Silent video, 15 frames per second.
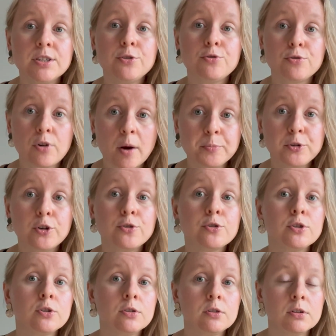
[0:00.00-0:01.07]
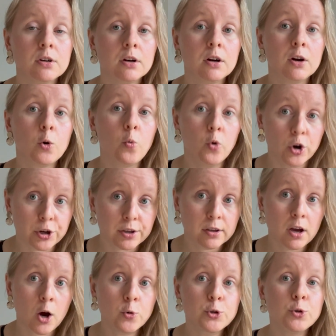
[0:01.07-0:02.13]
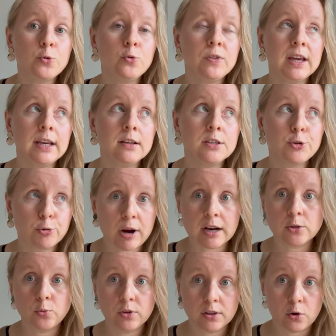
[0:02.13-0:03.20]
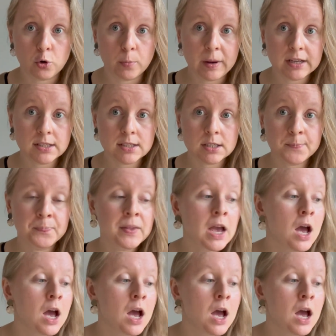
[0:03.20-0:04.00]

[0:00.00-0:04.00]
disruptors work? How do they interact with our bodies?